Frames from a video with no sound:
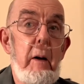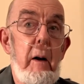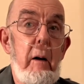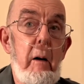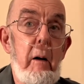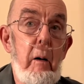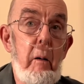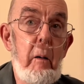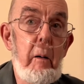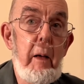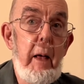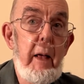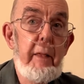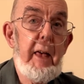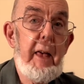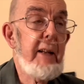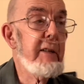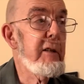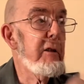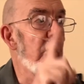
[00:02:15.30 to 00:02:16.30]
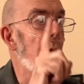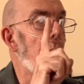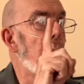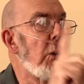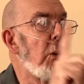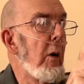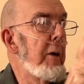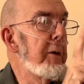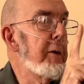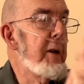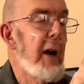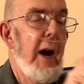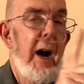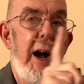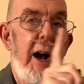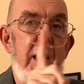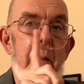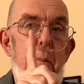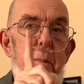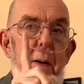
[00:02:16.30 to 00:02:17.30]
Uh, that's the one
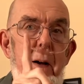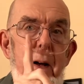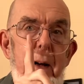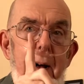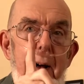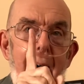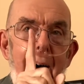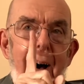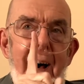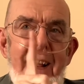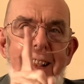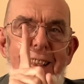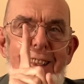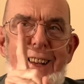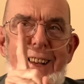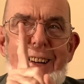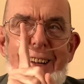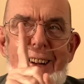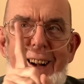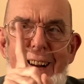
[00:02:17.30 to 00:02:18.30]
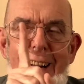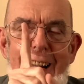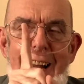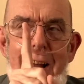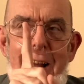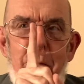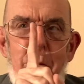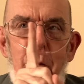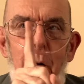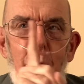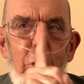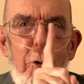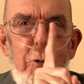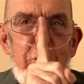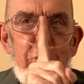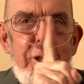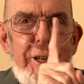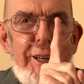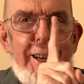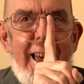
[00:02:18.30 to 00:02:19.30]
time I think I came
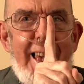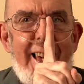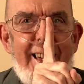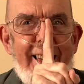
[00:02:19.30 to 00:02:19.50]
close to.